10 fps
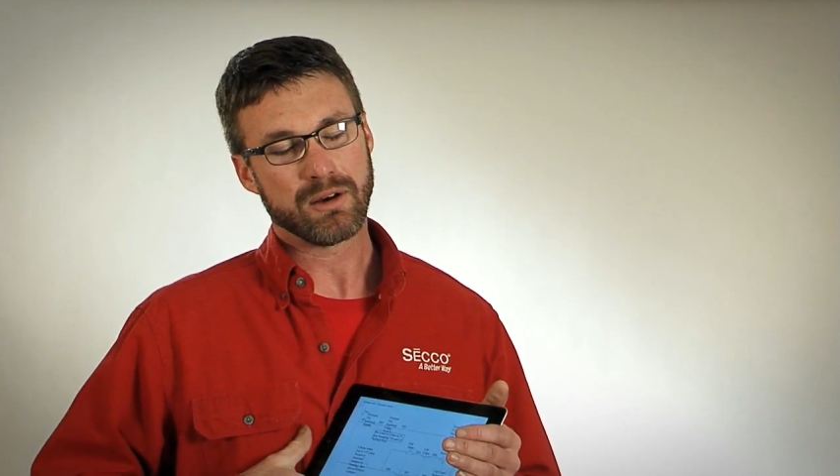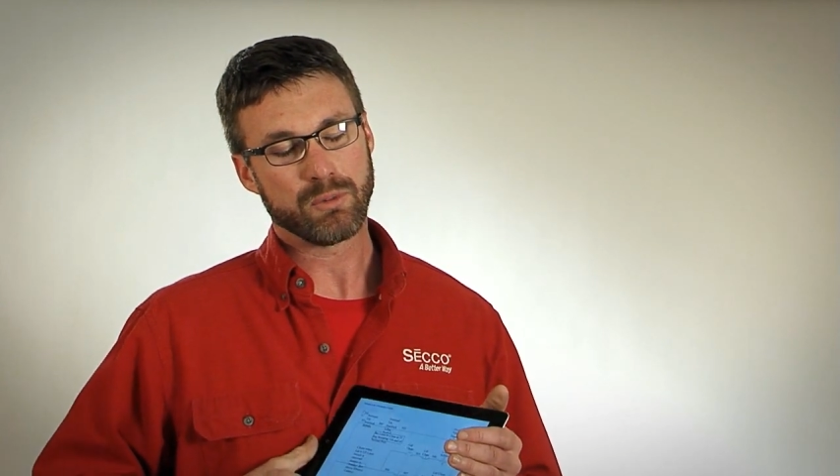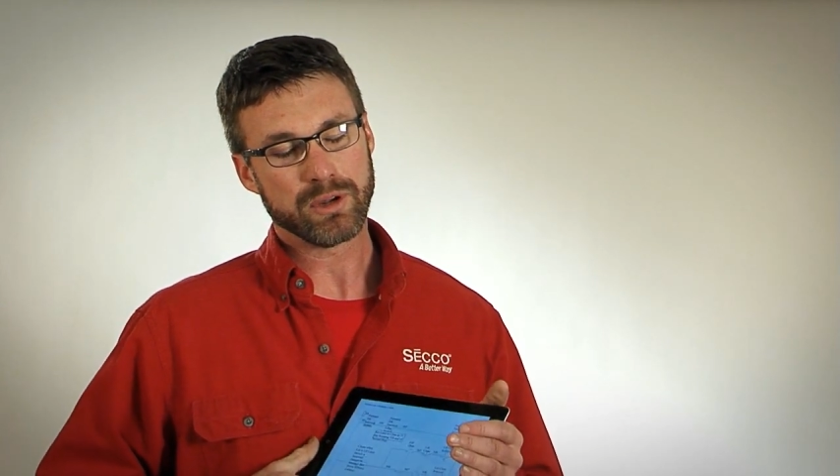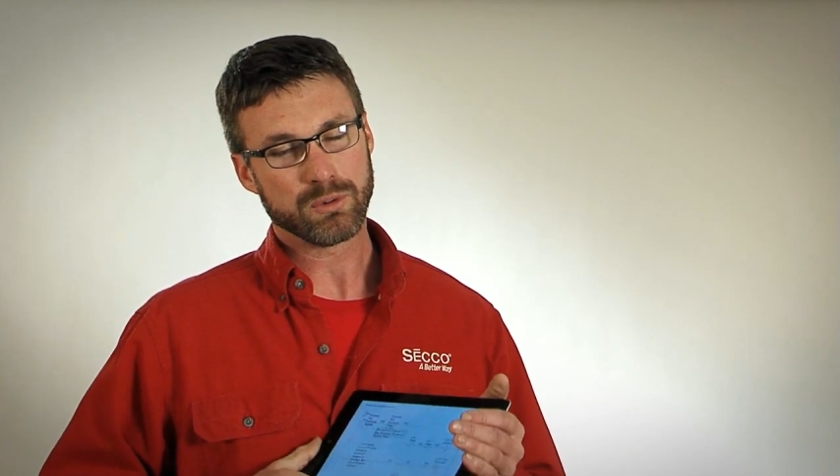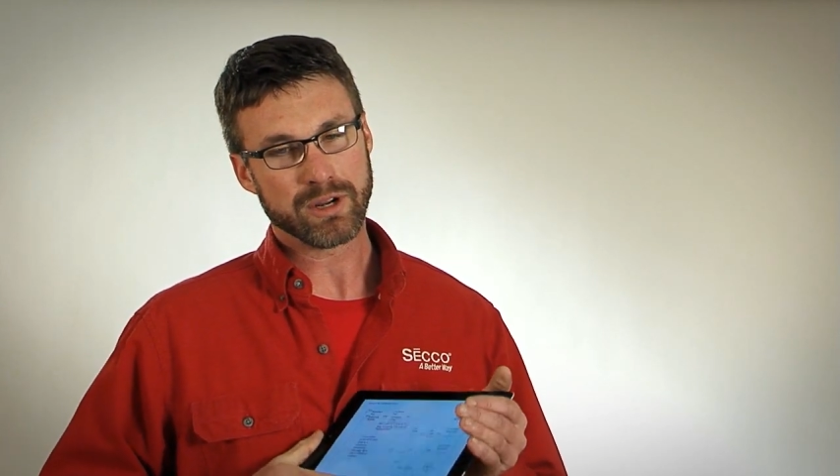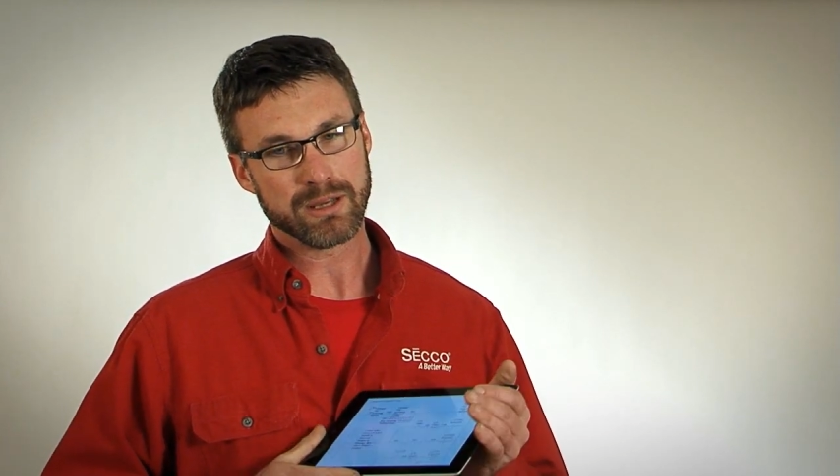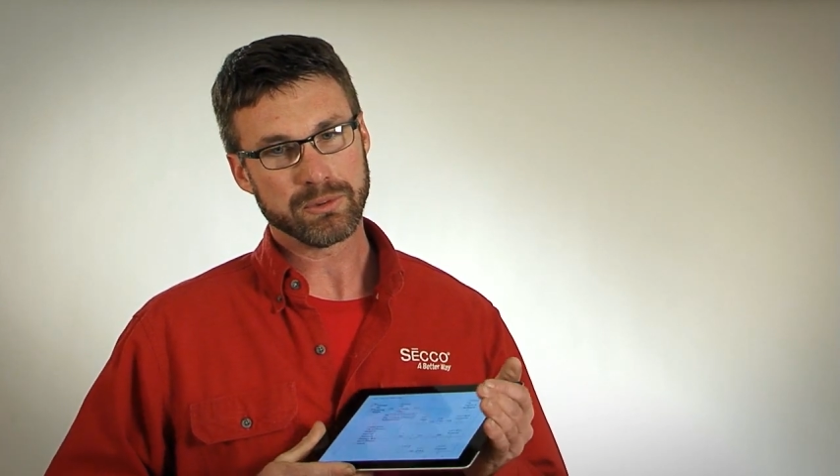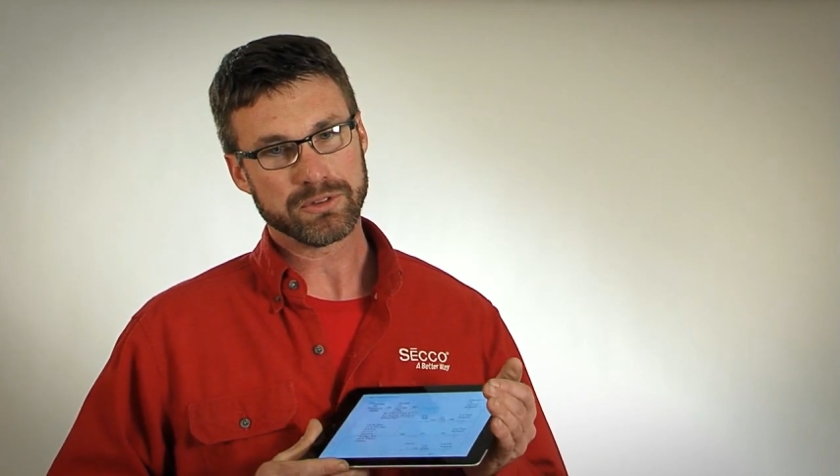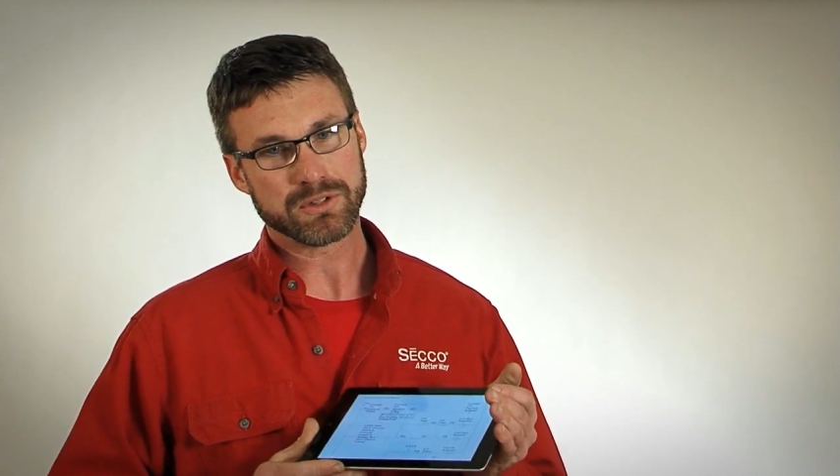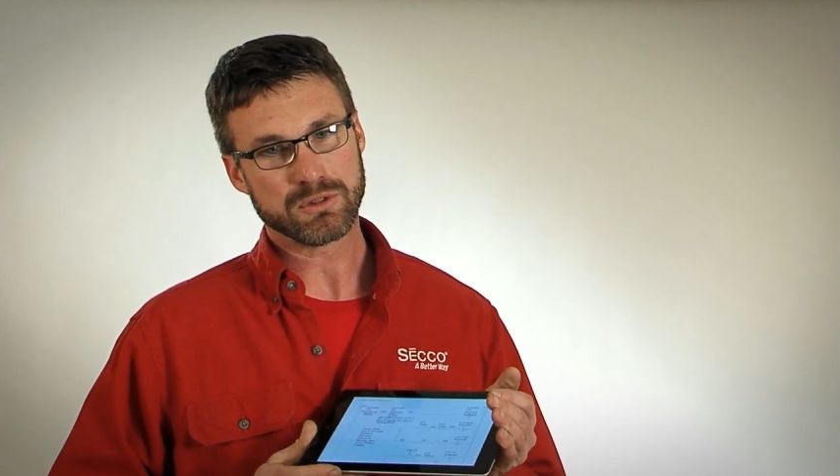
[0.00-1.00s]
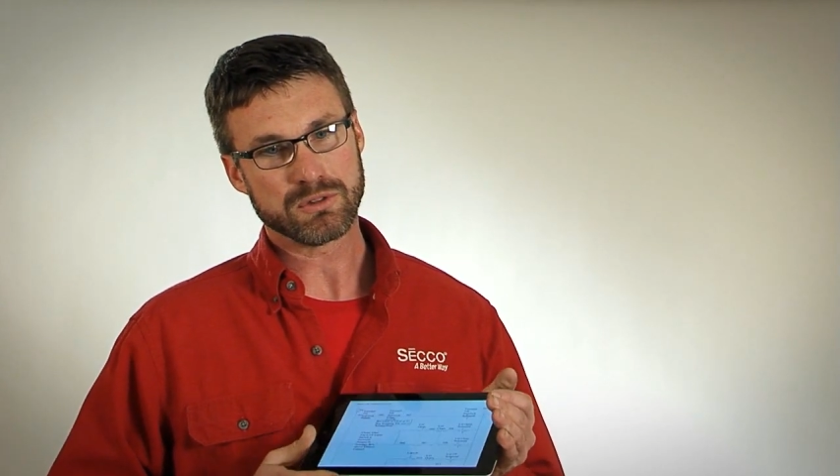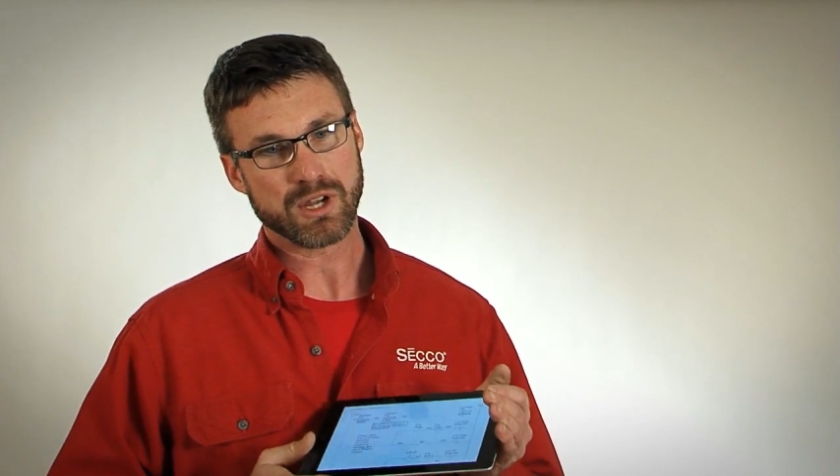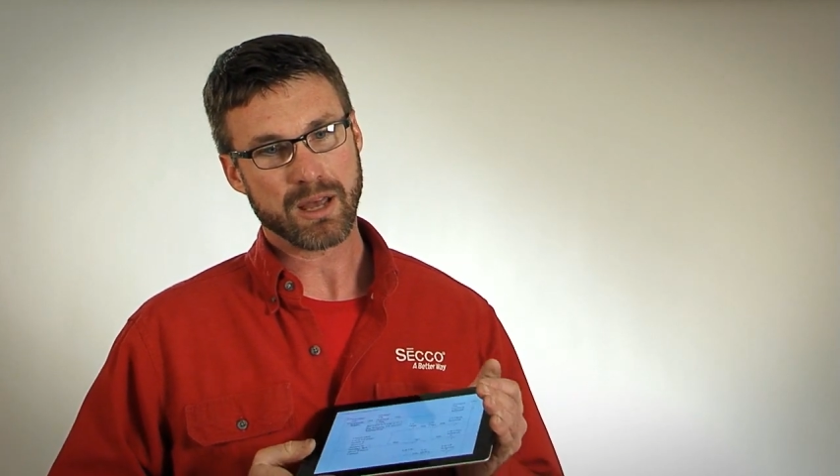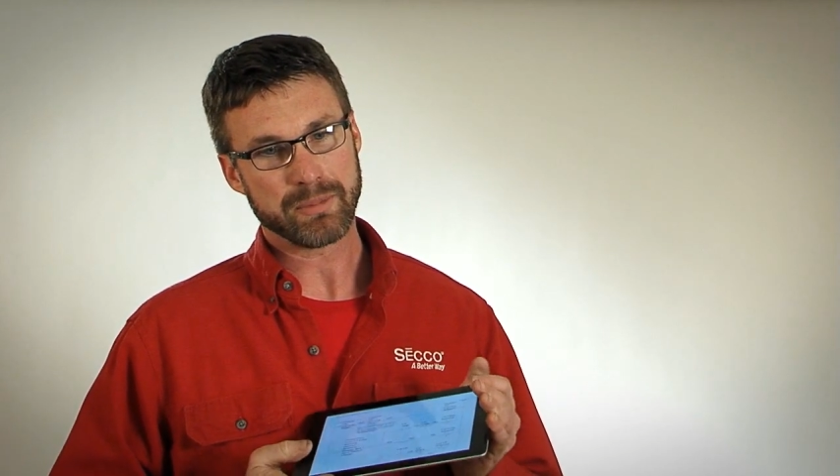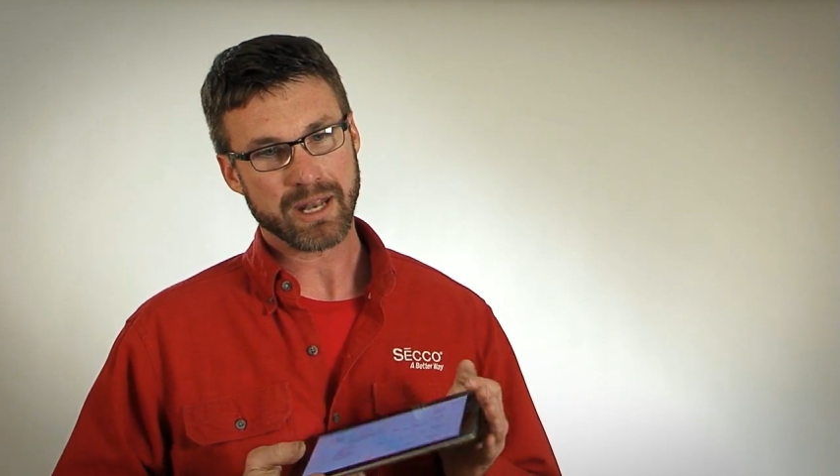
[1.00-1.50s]
We were able to,
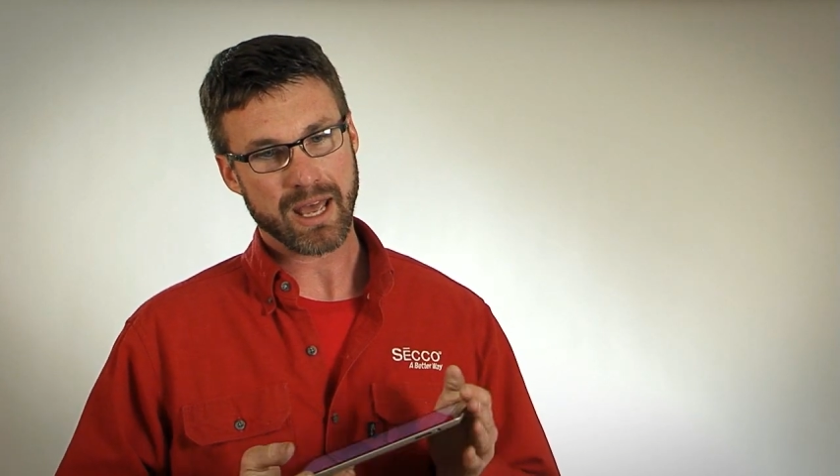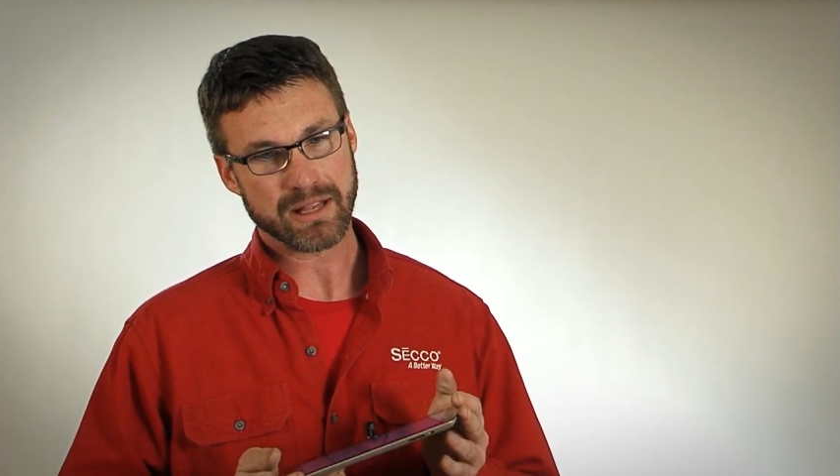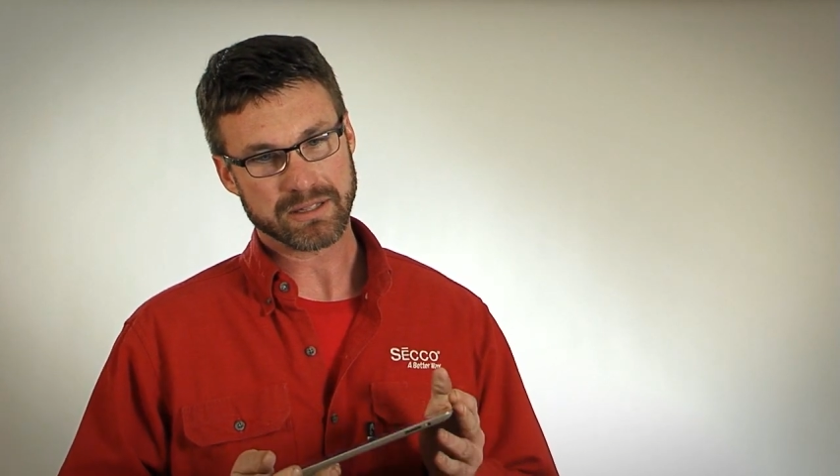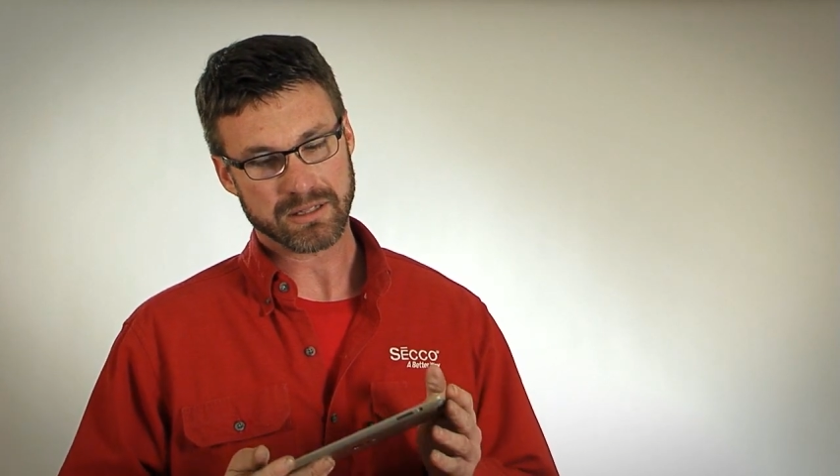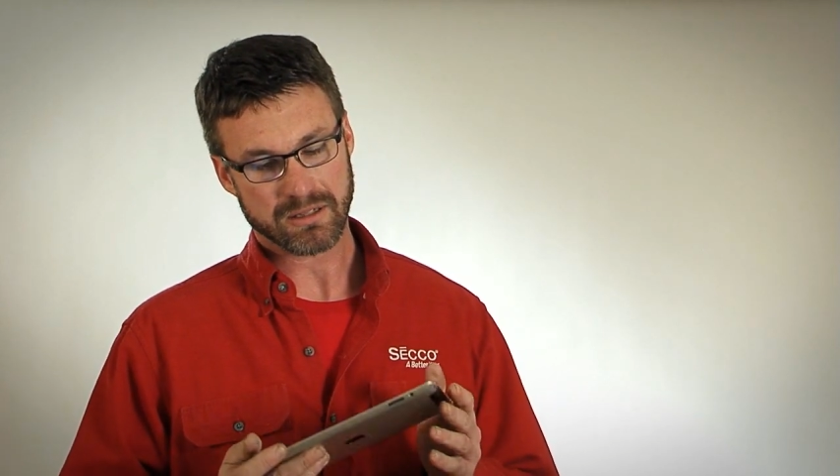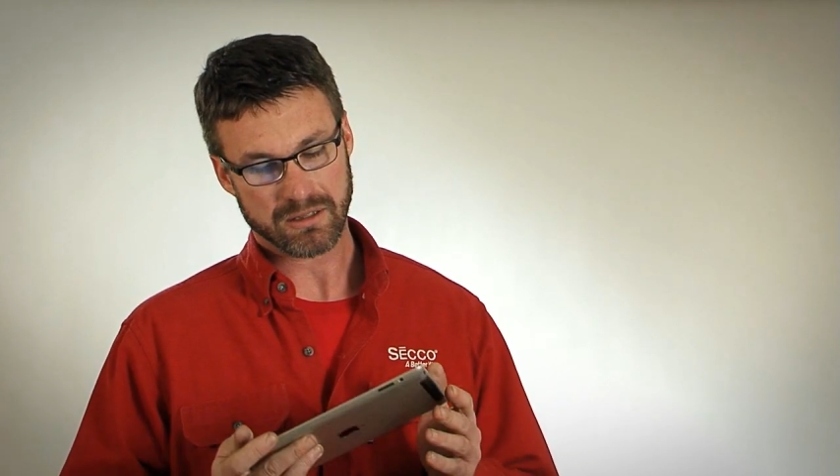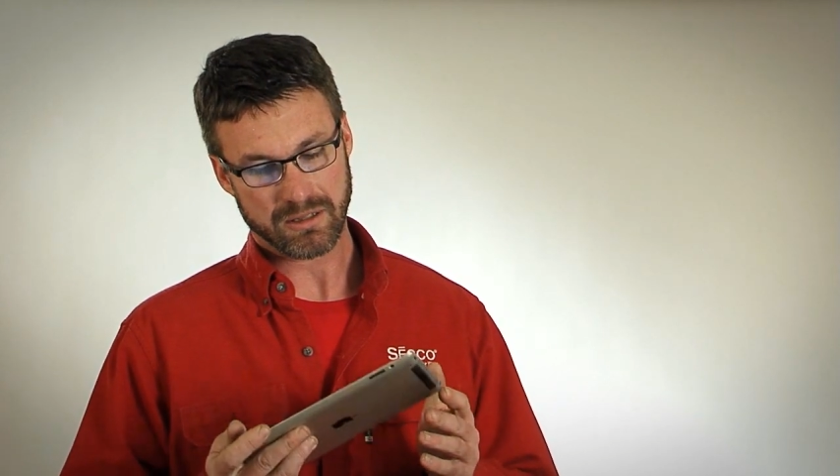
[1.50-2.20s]
John Benazik